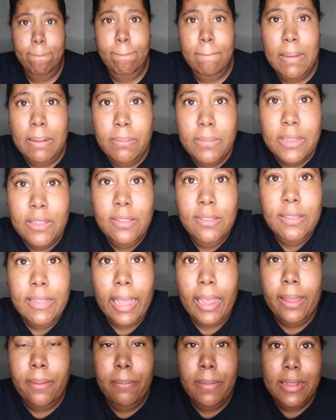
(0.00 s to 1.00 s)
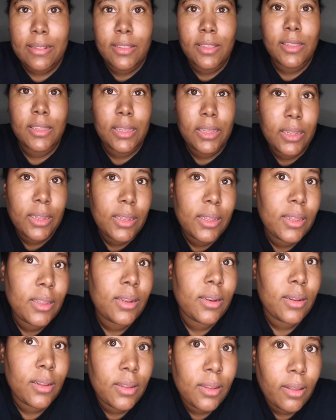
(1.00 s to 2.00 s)
I must say, my
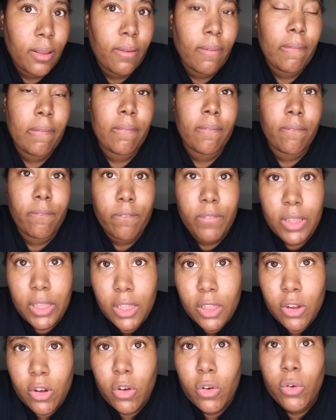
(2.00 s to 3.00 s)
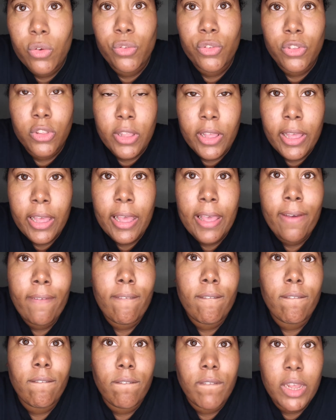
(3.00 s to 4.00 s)
skin feels
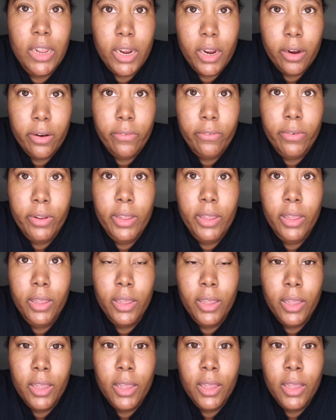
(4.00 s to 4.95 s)
very